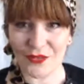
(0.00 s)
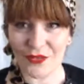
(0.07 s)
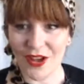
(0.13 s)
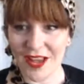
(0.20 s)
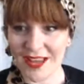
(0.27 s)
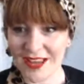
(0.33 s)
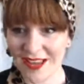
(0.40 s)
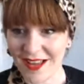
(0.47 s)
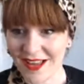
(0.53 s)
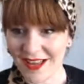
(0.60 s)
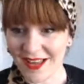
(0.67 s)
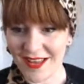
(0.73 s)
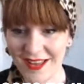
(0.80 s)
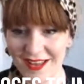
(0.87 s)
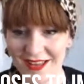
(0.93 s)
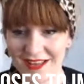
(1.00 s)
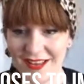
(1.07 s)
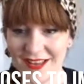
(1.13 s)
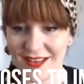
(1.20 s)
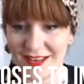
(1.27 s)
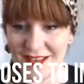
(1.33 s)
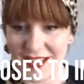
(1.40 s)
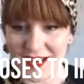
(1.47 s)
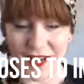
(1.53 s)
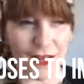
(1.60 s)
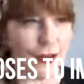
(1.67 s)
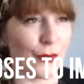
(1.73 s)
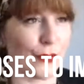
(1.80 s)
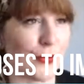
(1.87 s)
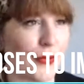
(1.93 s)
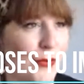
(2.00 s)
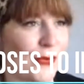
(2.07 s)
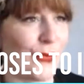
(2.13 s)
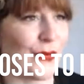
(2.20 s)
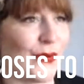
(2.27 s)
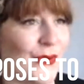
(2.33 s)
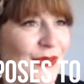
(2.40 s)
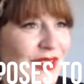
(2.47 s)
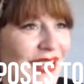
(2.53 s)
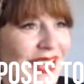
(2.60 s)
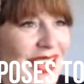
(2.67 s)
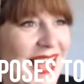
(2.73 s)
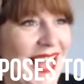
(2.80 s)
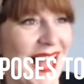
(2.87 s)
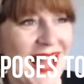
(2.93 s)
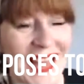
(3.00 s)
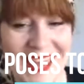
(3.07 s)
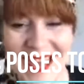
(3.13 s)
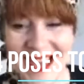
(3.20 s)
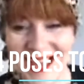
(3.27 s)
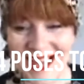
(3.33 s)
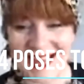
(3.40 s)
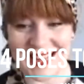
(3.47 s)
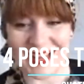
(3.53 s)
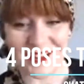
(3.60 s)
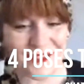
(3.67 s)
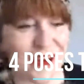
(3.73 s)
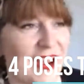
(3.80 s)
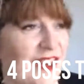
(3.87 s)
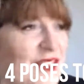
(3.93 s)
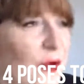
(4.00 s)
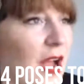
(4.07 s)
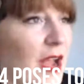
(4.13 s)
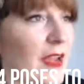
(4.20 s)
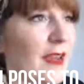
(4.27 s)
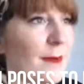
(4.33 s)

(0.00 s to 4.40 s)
Right, guys. Hello. Hiya. Right, so I